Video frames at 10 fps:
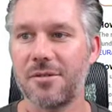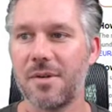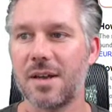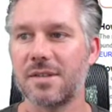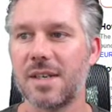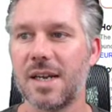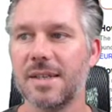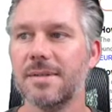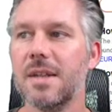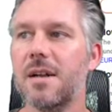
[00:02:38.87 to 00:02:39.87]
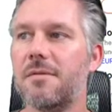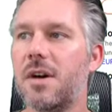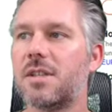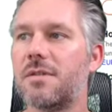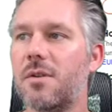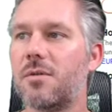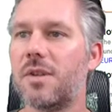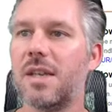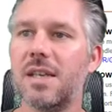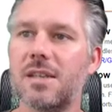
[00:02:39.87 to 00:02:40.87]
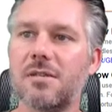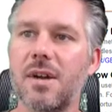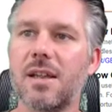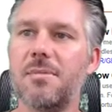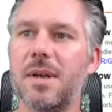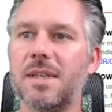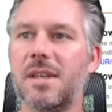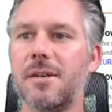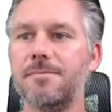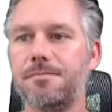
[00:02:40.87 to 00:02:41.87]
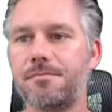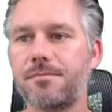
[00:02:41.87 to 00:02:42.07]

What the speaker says: at throughout today. First of all, the strength meter,